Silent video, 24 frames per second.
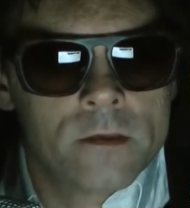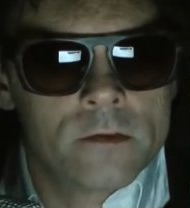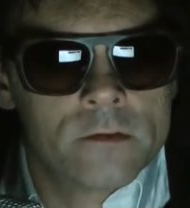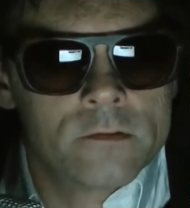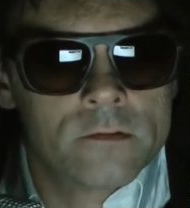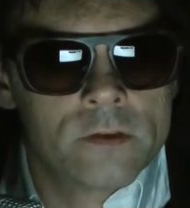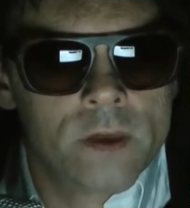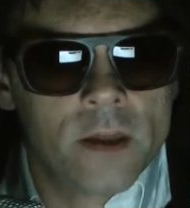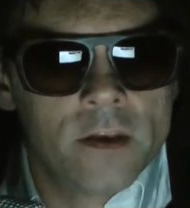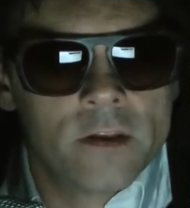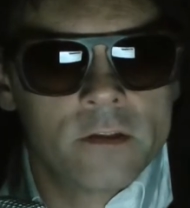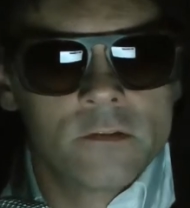
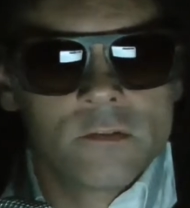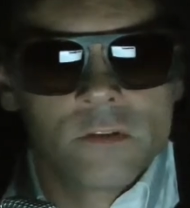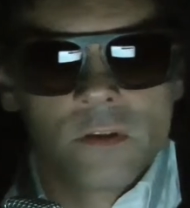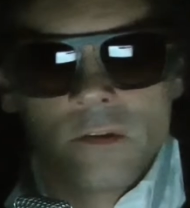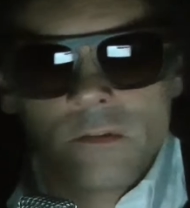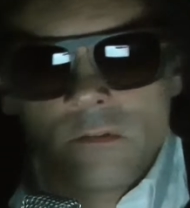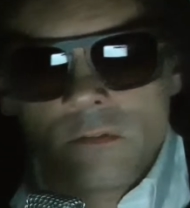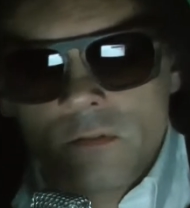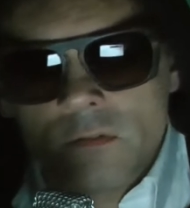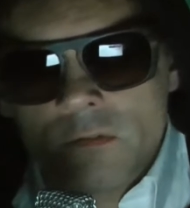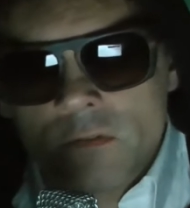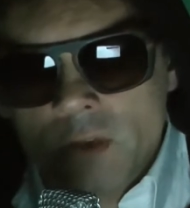Sidus
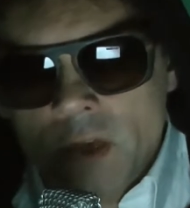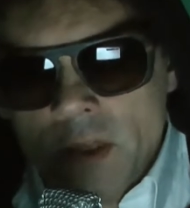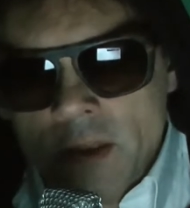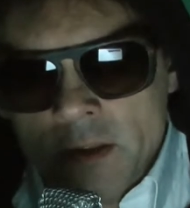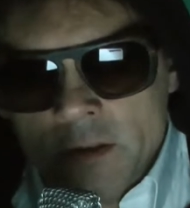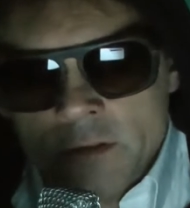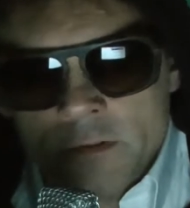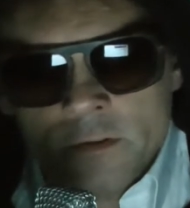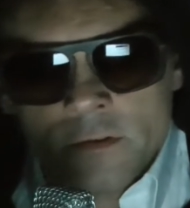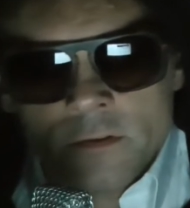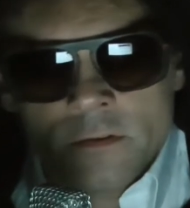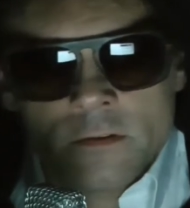and
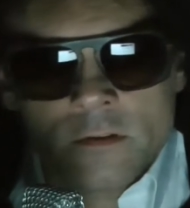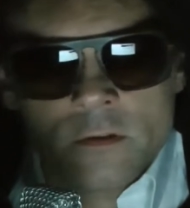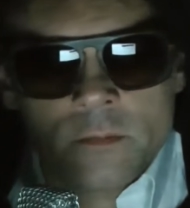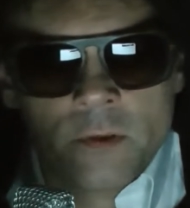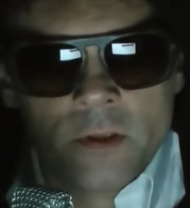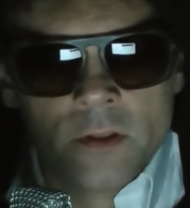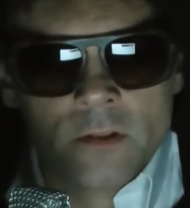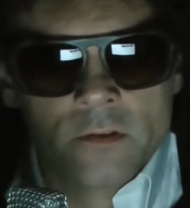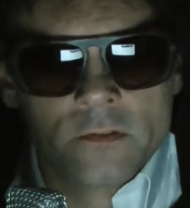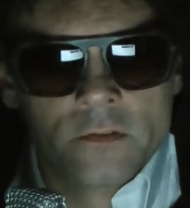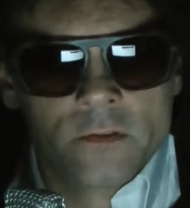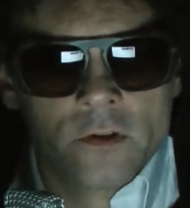Senate to
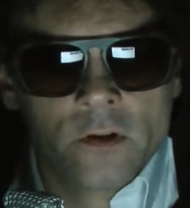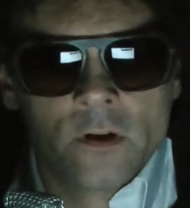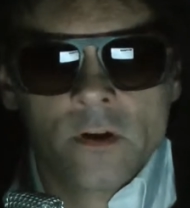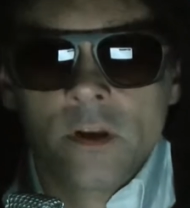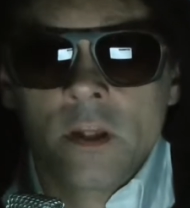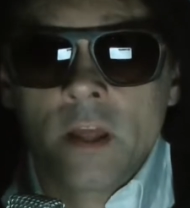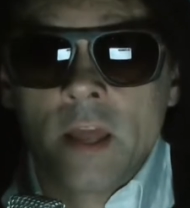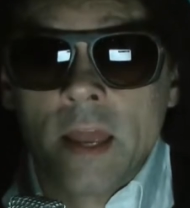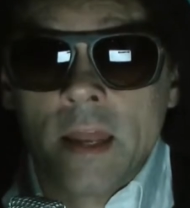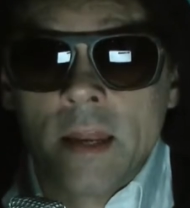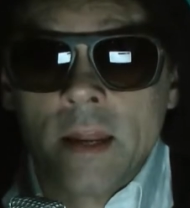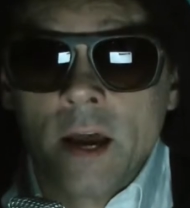be listed on
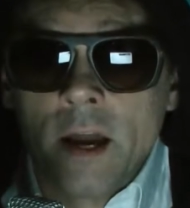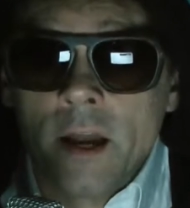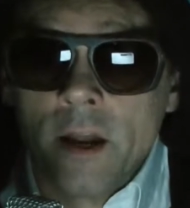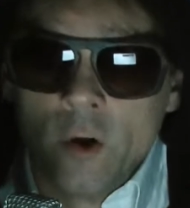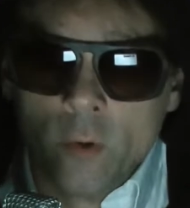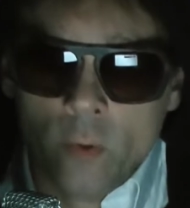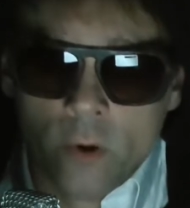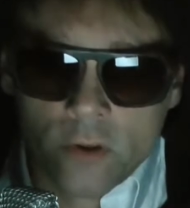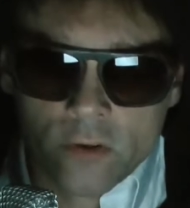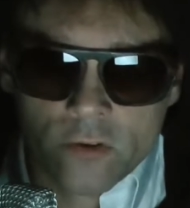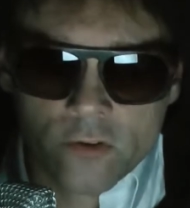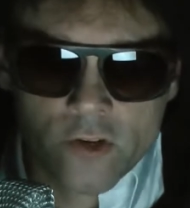
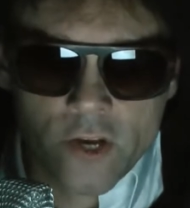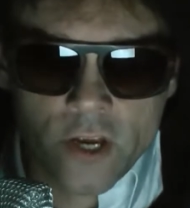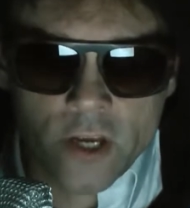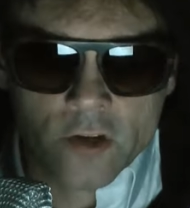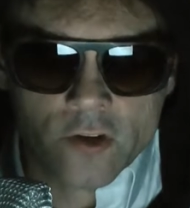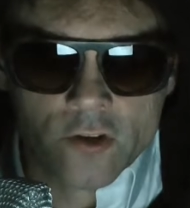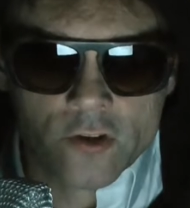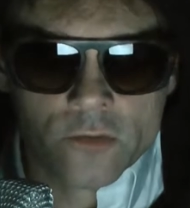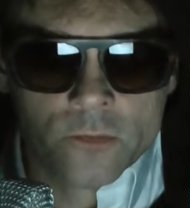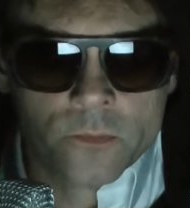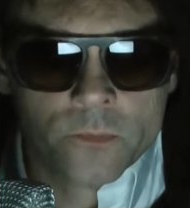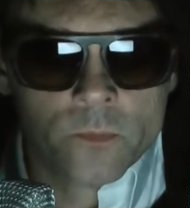Gate.io
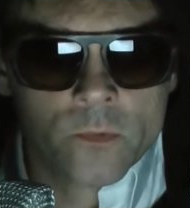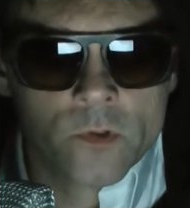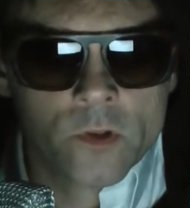Exchange.